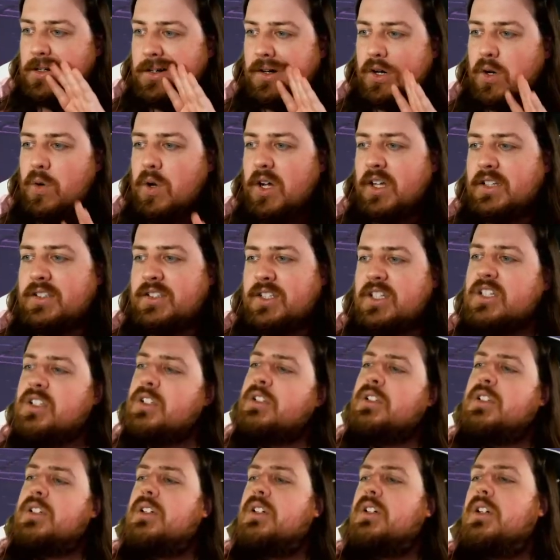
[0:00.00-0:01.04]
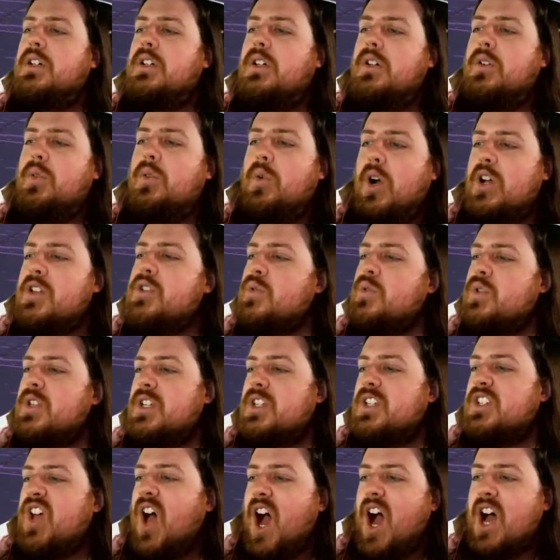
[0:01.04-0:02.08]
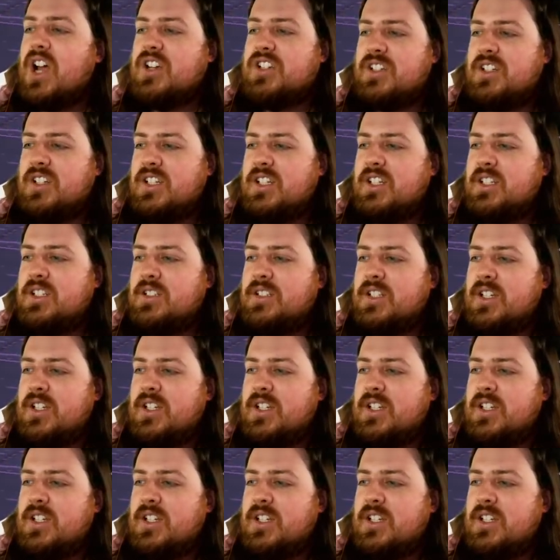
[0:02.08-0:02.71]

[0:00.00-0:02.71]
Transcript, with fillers: What you did is harshly